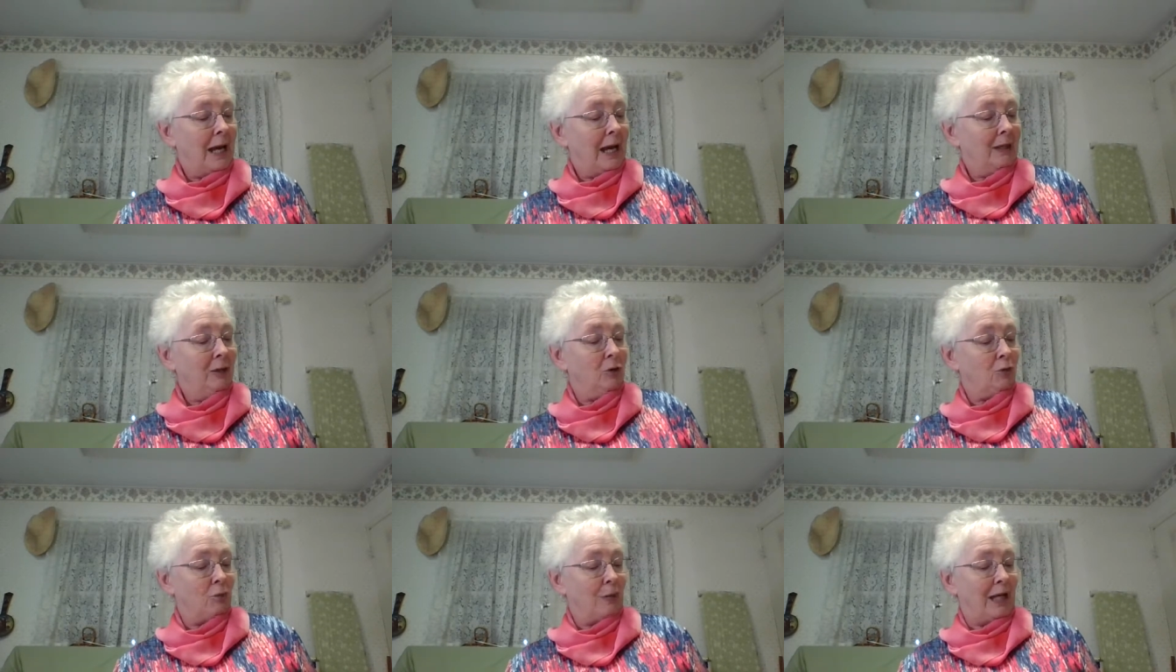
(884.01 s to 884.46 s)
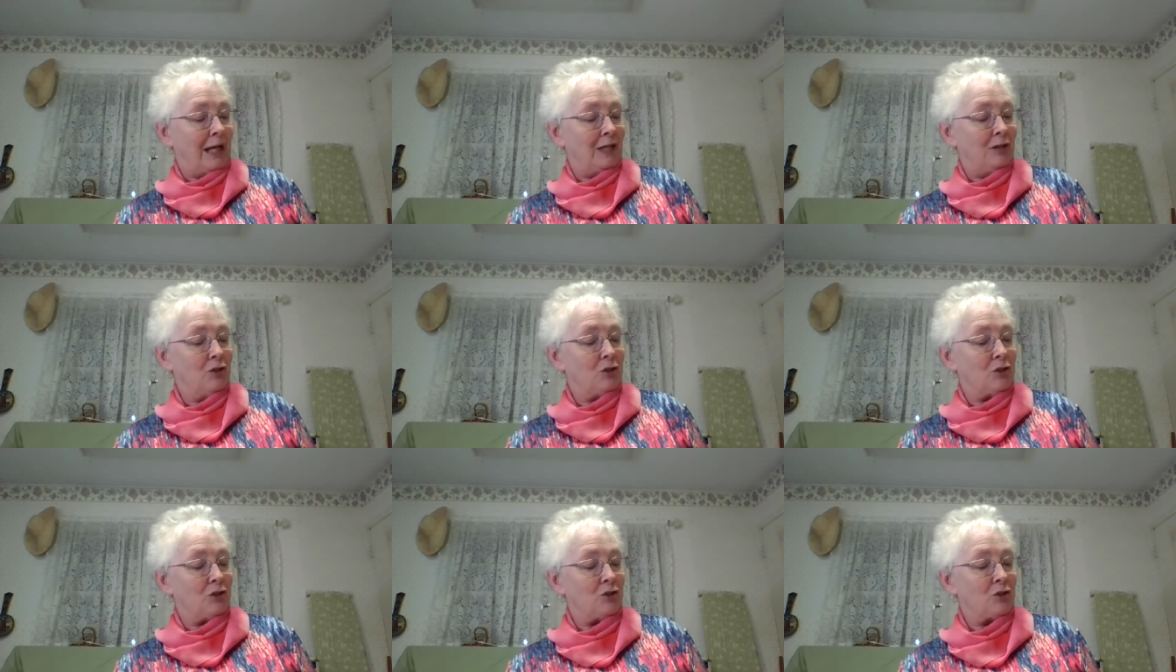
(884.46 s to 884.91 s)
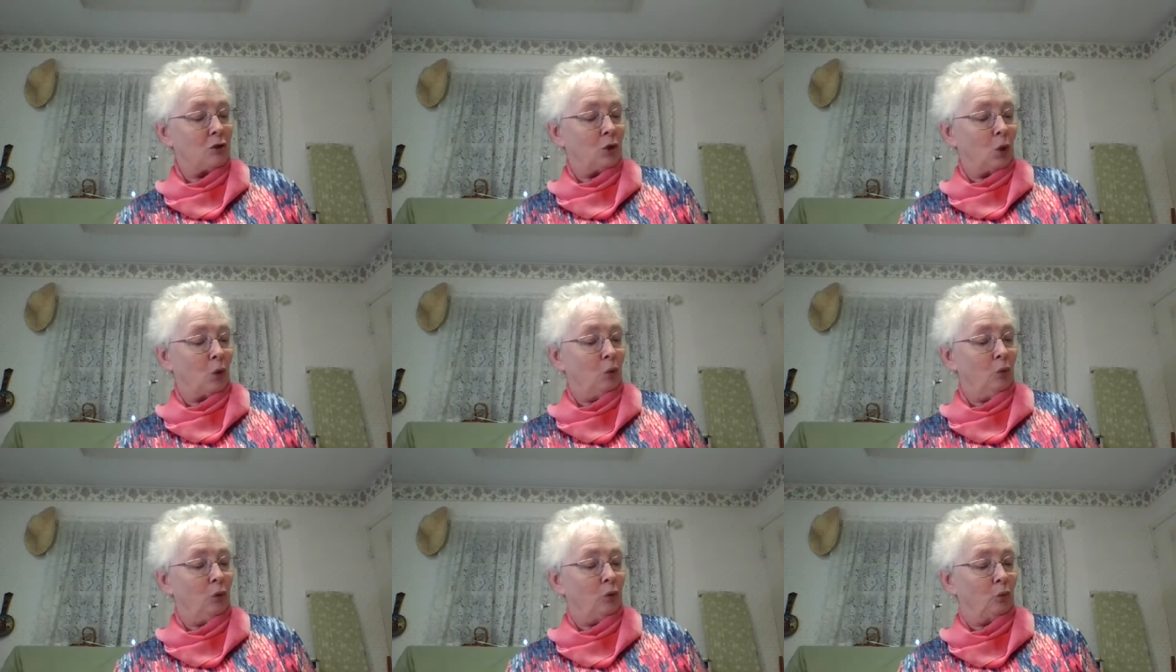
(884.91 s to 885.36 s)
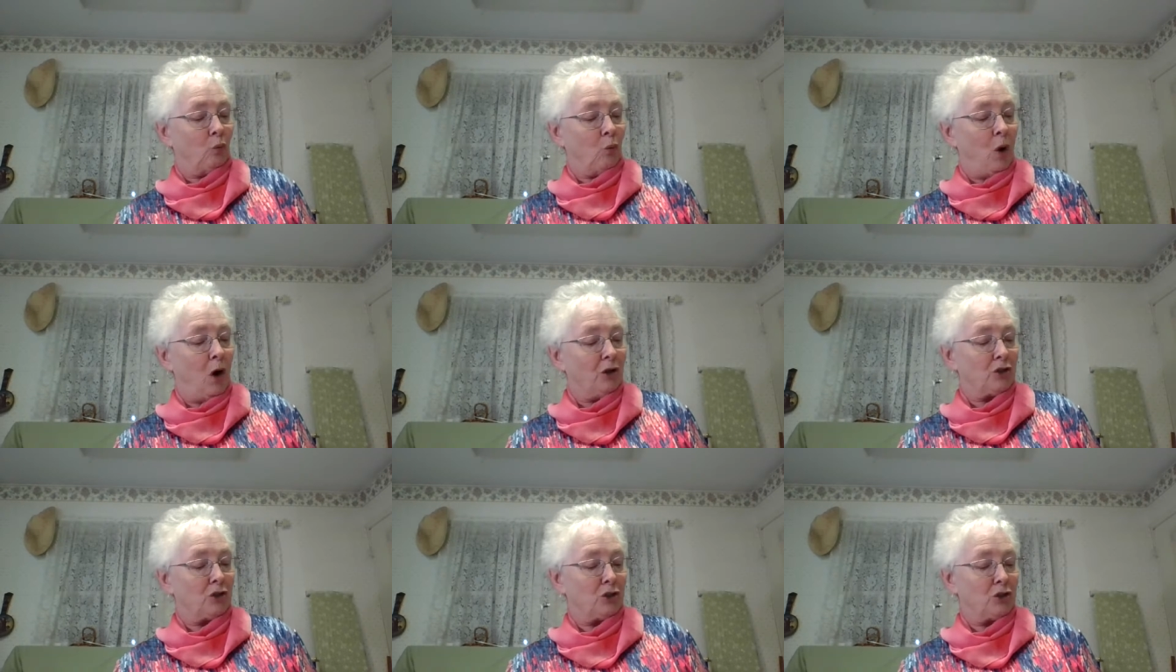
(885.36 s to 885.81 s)
and arranged his gold
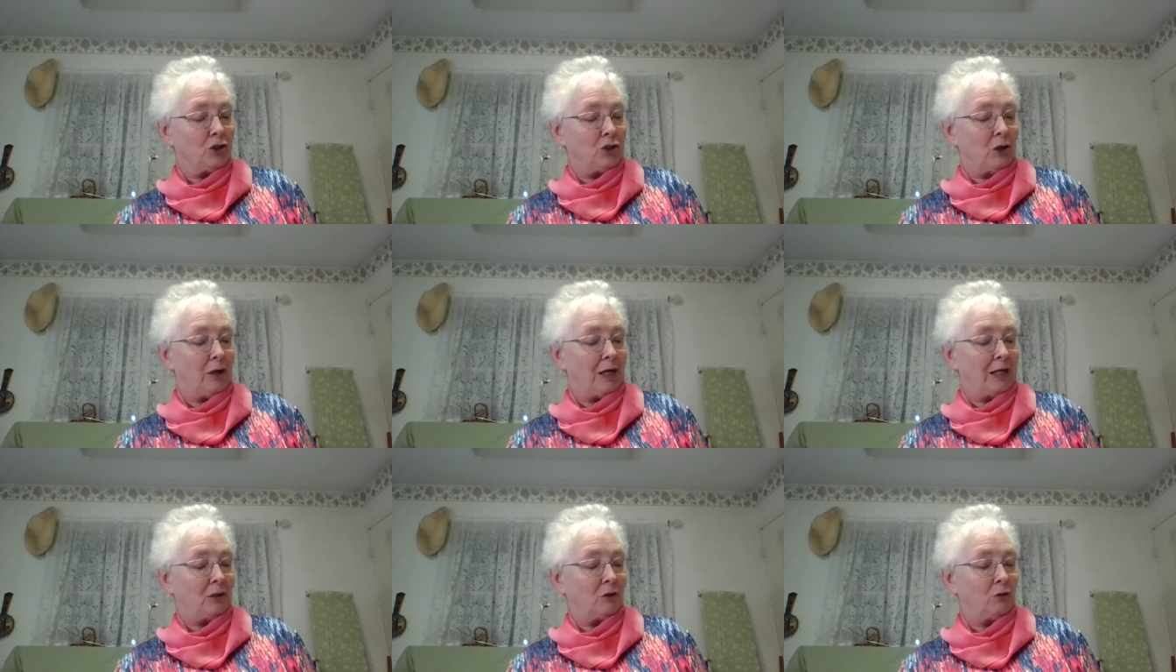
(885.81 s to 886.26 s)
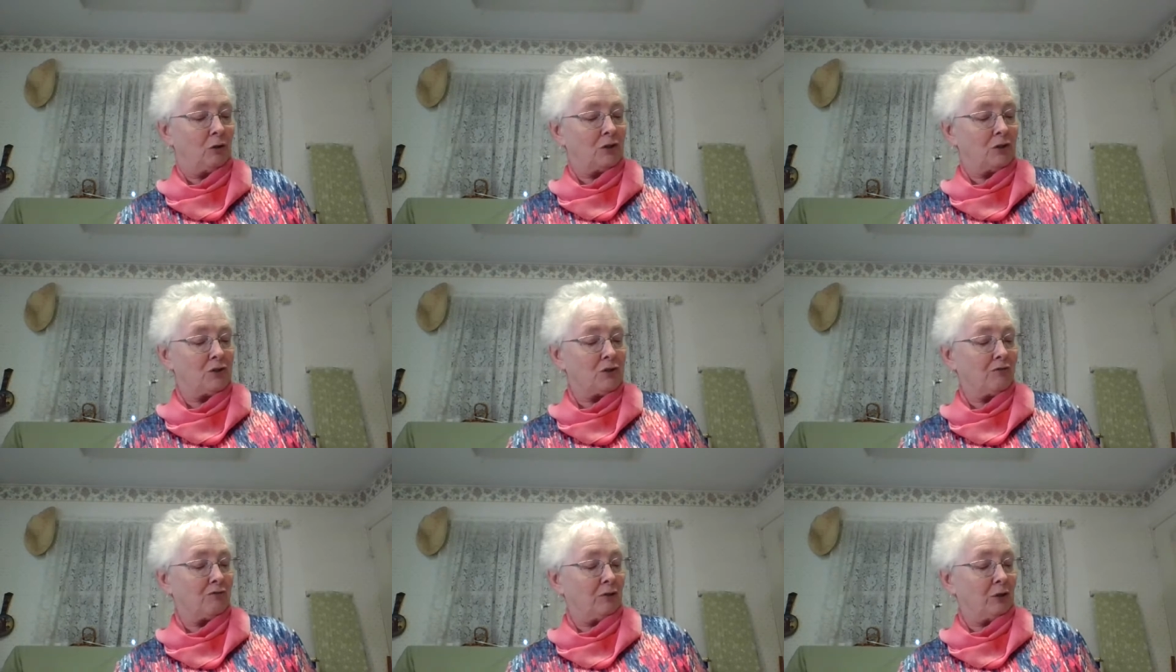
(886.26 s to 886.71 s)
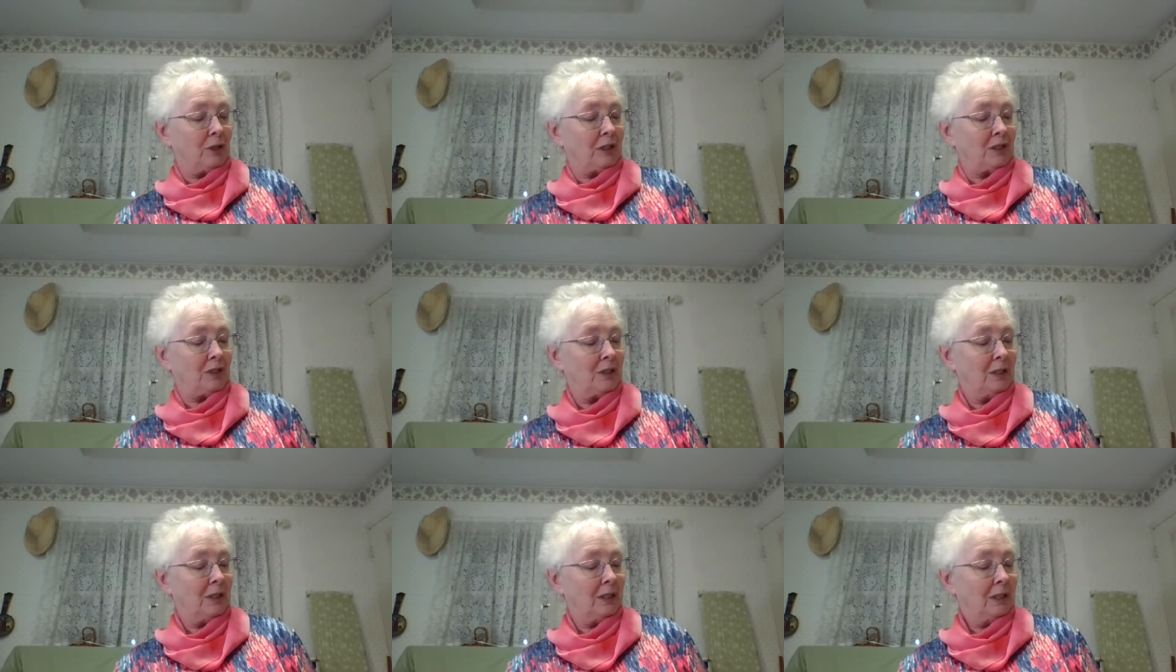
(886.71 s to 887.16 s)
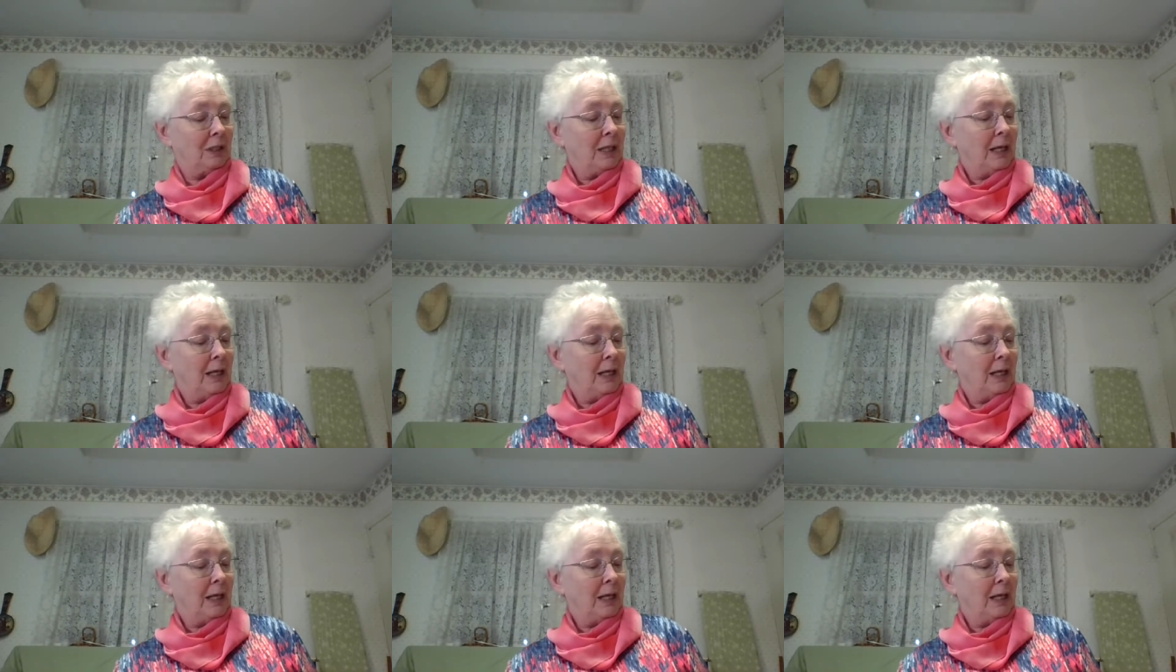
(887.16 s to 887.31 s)
watch chain across the front.